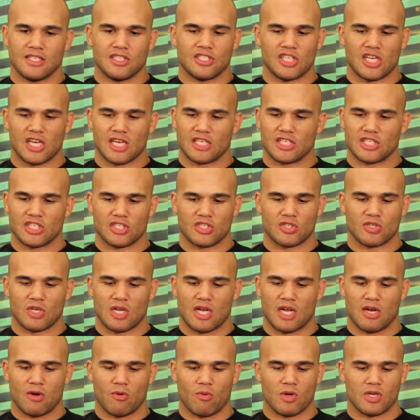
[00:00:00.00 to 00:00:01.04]
Jake just
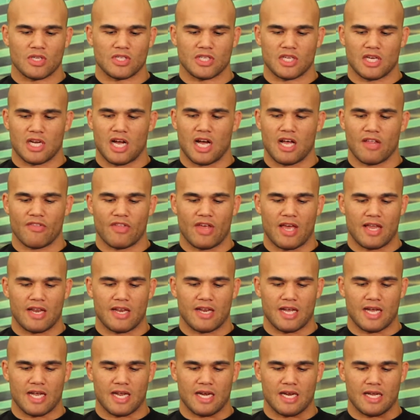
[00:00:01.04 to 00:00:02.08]
wasn't on that
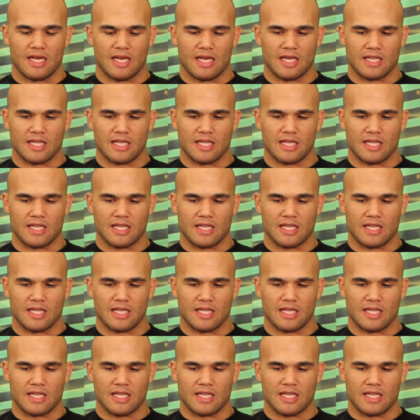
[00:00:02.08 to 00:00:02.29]
night.